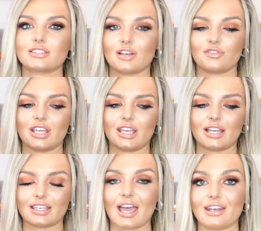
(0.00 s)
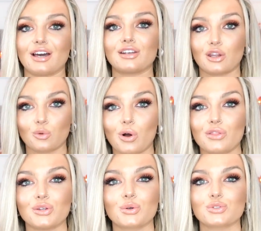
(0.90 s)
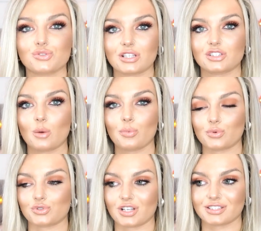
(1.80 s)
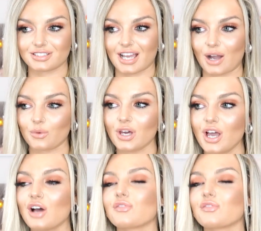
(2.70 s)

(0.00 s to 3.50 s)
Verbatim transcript: Definitely, again, another one that you could dress up or dress down.